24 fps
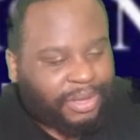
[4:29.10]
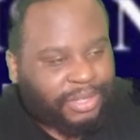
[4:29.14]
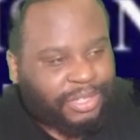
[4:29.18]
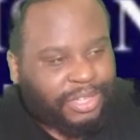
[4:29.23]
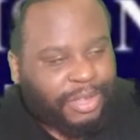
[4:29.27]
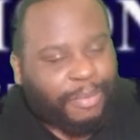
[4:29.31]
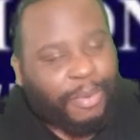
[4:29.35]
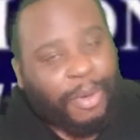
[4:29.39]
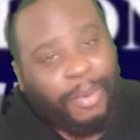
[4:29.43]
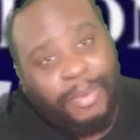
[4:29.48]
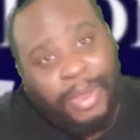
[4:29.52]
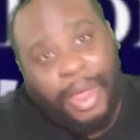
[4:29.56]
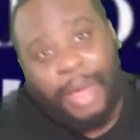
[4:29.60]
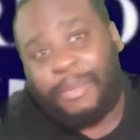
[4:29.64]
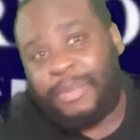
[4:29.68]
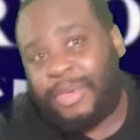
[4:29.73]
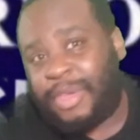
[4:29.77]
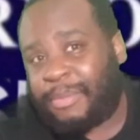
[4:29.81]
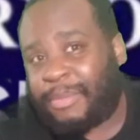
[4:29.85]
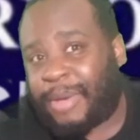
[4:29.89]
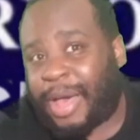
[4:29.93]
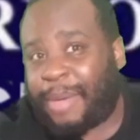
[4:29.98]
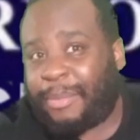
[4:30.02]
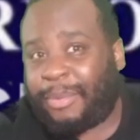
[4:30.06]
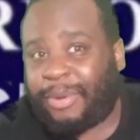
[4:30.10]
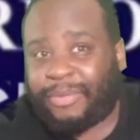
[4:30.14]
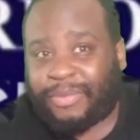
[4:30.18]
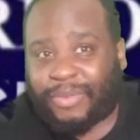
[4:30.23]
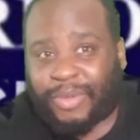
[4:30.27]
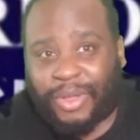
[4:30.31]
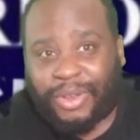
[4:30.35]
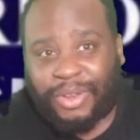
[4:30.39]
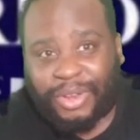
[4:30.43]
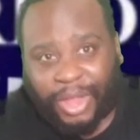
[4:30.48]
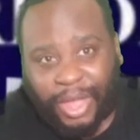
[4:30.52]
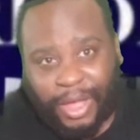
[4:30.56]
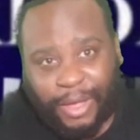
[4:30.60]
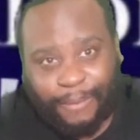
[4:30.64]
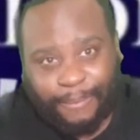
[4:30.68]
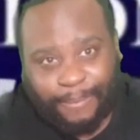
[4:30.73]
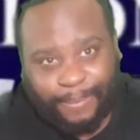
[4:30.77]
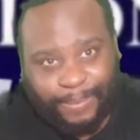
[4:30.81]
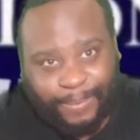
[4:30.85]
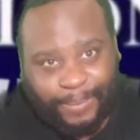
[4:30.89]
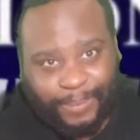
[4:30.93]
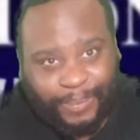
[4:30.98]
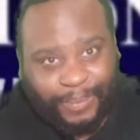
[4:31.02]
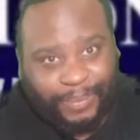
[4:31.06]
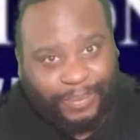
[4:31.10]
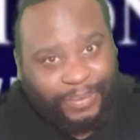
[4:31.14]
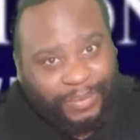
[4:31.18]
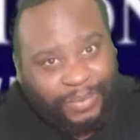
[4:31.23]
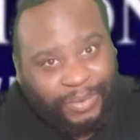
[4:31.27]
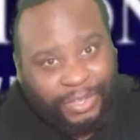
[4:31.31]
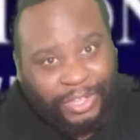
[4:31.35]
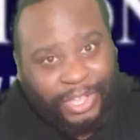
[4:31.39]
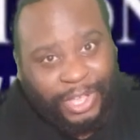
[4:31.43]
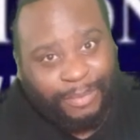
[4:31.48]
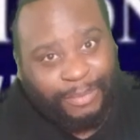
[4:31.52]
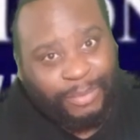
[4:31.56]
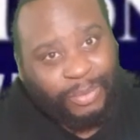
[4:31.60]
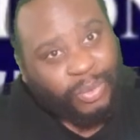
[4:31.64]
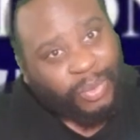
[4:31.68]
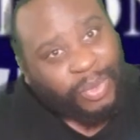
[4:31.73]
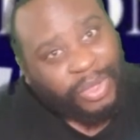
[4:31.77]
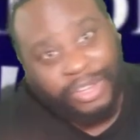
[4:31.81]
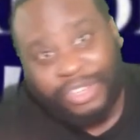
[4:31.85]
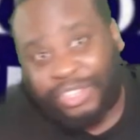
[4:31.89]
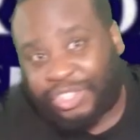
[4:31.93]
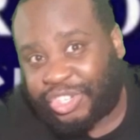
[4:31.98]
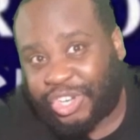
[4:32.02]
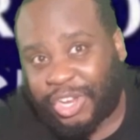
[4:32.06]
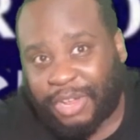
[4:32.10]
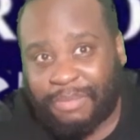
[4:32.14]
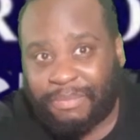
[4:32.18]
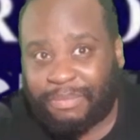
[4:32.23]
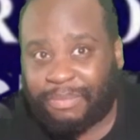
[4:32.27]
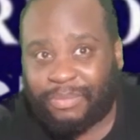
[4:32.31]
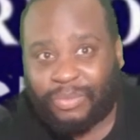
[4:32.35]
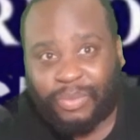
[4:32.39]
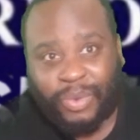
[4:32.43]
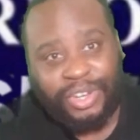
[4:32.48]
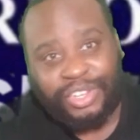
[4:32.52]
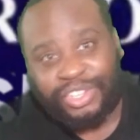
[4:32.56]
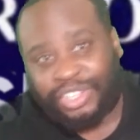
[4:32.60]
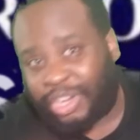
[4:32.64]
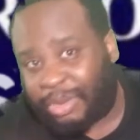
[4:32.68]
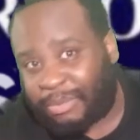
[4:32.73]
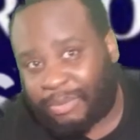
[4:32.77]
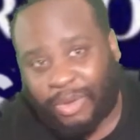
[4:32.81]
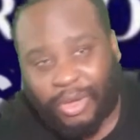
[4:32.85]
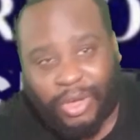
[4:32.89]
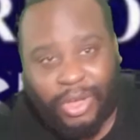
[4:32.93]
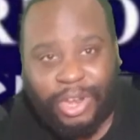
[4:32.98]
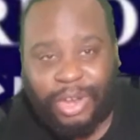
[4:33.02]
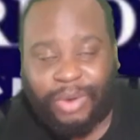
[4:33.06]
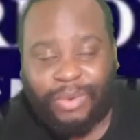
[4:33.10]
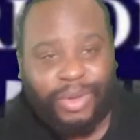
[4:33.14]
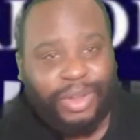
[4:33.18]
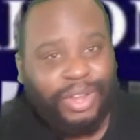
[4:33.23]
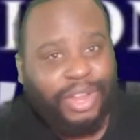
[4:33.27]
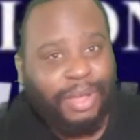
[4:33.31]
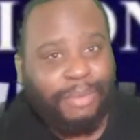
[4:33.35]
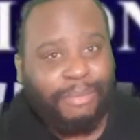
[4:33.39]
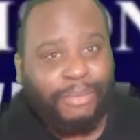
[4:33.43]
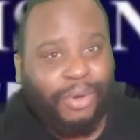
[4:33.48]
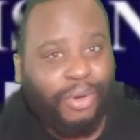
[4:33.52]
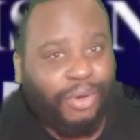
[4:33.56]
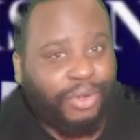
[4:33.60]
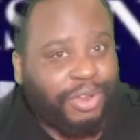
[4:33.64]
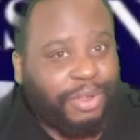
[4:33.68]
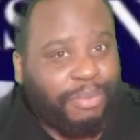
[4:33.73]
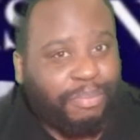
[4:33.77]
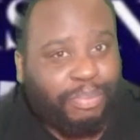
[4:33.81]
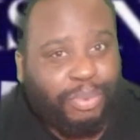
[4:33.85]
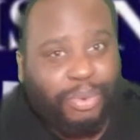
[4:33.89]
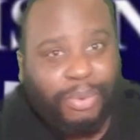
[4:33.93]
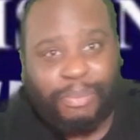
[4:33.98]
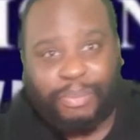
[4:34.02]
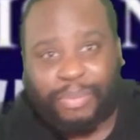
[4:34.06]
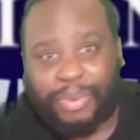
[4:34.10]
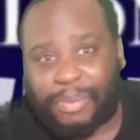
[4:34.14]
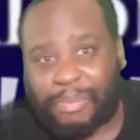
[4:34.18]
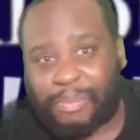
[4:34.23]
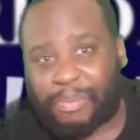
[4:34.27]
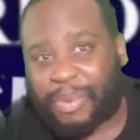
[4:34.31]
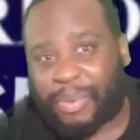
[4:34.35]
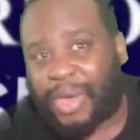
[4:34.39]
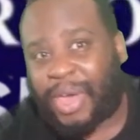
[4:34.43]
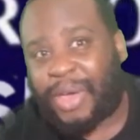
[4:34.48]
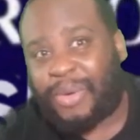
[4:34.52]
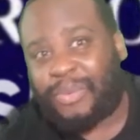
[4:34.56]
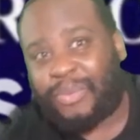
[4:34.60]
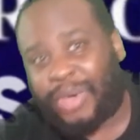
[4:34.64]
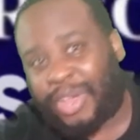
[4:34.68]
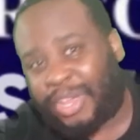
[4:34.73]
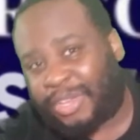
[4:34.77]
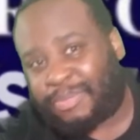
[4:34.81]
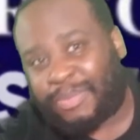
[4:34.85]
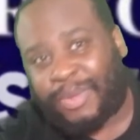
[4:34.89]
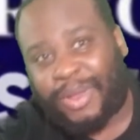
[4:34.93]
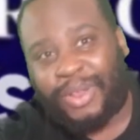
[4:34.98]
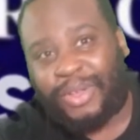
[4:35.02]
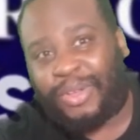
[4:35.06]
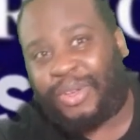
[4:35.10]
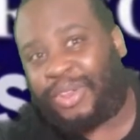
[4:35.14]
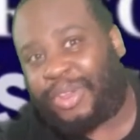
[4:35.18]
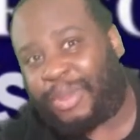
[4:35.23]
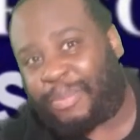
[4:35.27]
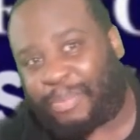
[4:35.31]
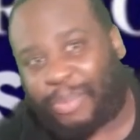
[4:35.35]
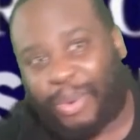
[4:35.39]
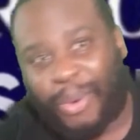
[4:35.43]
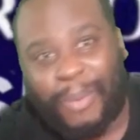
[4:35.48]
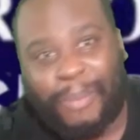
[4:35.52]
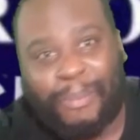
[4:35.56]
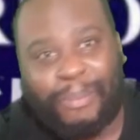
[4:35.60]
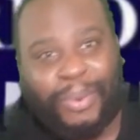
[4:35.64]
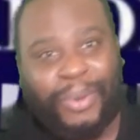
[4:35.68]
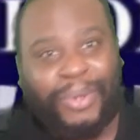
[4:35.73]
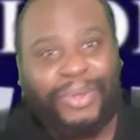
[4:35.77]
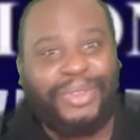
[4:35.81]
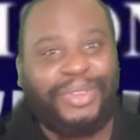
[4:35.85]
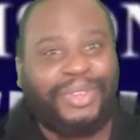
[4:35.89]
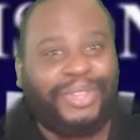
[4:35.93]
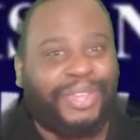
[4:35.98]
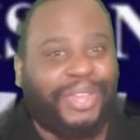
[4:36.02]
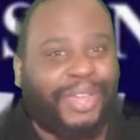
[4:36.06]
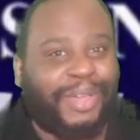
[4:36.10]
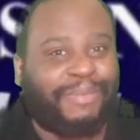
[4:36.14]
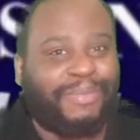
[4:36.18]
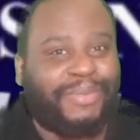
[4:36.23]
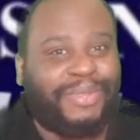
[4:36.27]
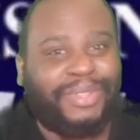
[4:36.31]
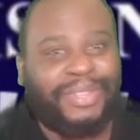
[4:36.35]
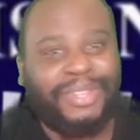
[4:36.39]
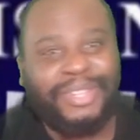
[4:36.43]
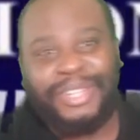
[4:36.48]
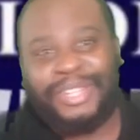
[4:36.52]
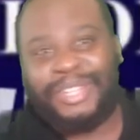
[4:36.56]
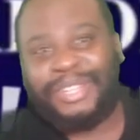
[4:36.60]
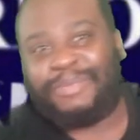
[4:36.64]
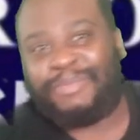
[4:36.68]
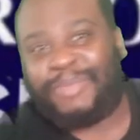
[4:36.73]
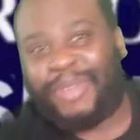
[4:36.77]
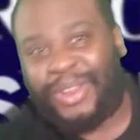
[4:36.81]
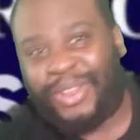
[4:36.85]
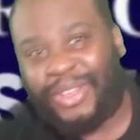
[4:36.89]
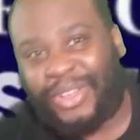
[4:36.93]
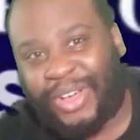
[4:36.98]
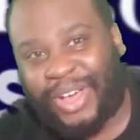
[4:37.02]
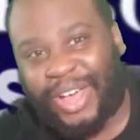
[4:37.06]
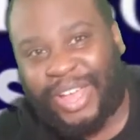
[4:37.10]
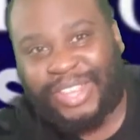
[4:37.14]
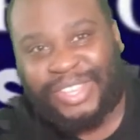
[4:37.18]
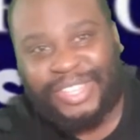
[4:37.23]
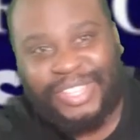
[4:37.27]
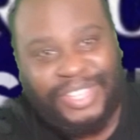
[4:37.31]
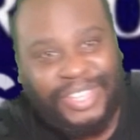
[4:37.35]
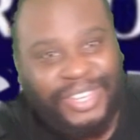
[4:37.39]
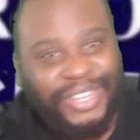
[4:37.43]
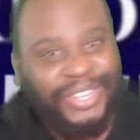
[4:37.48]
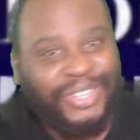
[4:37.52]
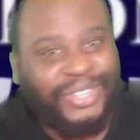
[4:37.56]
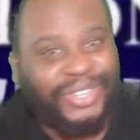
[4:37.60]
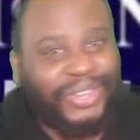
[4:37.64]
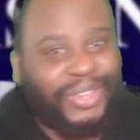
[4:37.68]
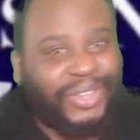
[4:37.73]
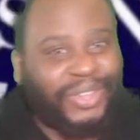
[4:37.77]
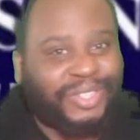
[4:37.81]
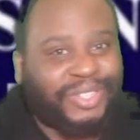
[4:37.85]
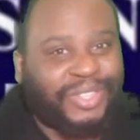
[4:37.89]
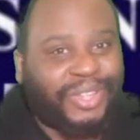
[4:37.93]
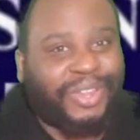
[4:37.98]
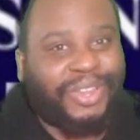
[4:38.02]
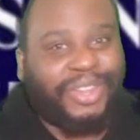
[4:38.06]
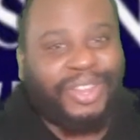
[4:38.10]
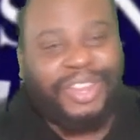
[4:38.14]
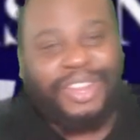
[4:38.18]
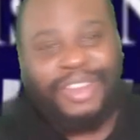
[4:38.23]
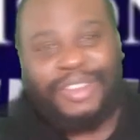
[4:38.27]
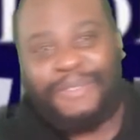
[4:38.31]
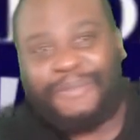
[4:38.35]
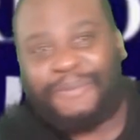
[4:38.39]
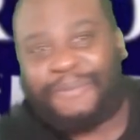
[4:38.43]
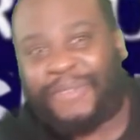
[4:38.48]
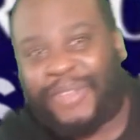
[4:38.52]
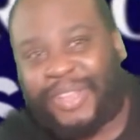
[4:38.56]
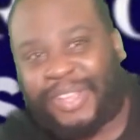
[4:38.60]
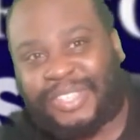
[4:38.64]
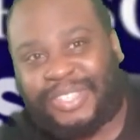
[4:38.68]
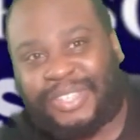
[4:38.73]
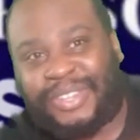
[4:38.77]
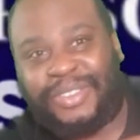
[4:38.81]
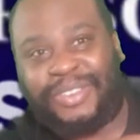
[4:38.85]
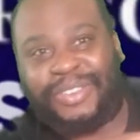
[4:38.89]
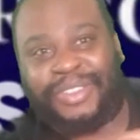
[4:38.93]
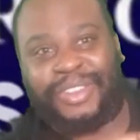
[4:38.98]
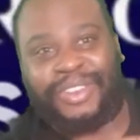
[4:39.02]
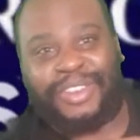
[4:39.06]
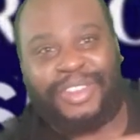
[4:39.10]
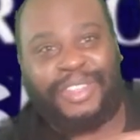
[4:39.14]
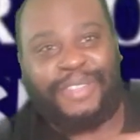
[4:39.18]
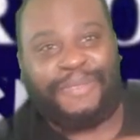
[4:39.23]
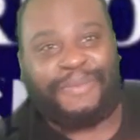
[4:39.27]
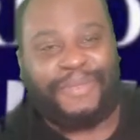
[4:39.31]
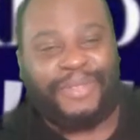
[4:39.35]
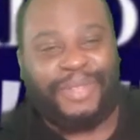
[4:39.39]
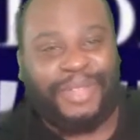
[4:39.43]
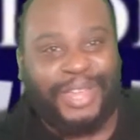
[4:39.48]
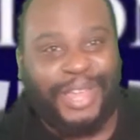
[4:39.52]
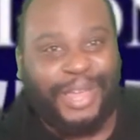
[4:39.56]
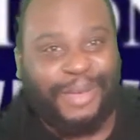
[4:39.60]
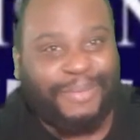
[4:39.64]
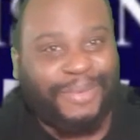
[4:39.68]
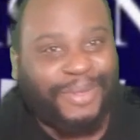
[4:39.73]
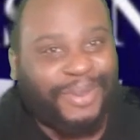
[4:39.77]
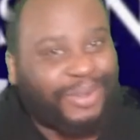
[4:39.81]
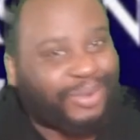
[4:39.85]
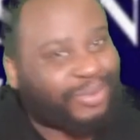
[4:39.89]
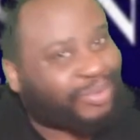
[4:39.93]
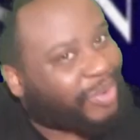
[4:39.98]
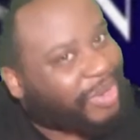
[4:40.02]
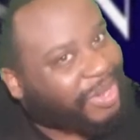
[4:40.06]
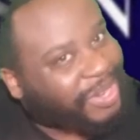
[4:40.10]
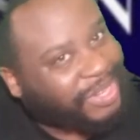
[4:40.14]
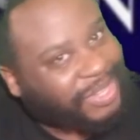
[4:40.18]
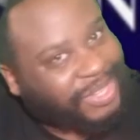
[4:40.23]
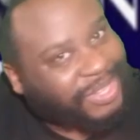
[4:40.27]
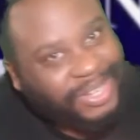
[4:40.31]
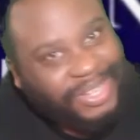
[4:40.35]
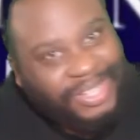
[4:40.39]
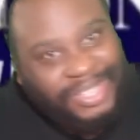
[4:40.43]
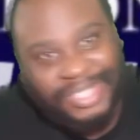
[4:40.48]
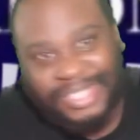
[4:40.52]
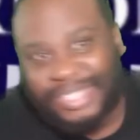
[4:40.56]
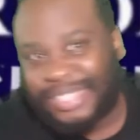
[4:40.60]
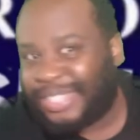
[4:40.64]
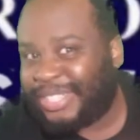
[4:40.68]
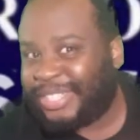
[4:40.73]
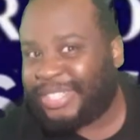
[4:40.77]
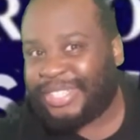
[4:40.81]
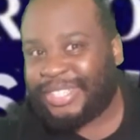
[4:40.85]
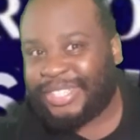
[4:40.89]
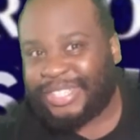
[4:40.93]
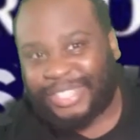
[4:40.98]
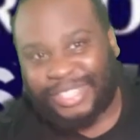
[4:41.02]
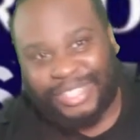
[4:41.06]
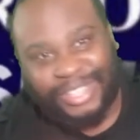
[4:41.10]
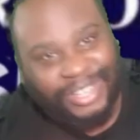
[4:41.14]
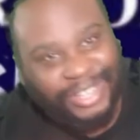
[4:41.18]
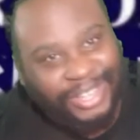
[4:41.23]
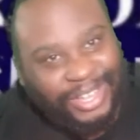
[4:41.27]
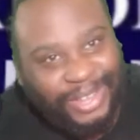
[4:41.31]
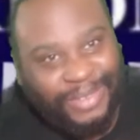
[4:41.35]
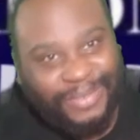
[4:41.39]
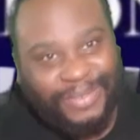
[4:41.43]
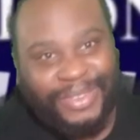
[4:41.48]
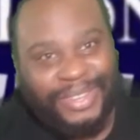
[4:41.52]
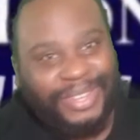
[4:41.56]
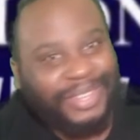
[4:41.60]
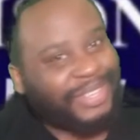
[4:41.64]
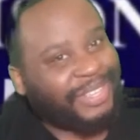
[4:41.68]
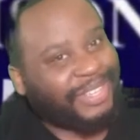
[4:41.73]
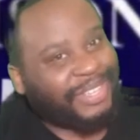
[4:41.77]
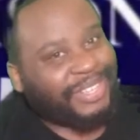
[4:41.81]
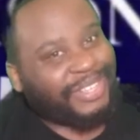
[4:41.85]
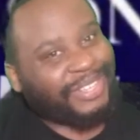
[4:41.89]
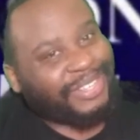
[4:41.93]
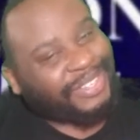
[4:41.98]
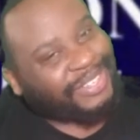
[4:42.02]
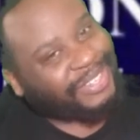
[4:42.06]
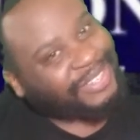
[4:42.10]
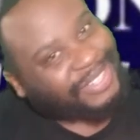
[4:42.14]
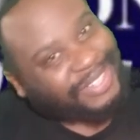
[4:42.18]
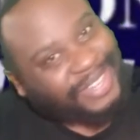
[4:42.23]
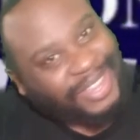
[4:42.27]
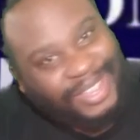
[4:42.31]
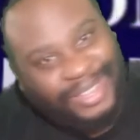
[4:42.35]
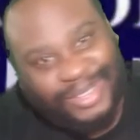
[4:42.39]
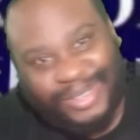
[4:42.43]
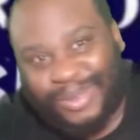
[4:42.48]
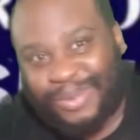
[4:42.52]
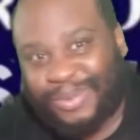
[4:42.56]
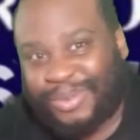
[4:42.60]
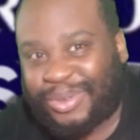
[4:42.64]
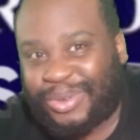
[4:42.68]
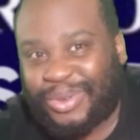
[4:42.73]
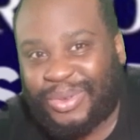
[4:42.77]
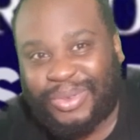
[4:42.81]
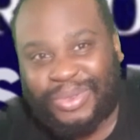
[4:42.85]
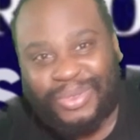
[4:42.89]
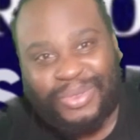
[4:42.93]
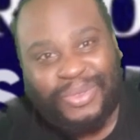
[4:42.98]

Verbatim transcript: So boom now me and my man have gone down. You get me? When Jim, went Jim earlier on that morning pumping bare weights, man, I got the pump on. You get me? Man, I got our t-shirts on and then the vest underneath. You get me? Just ready to just, you get me? Just text some two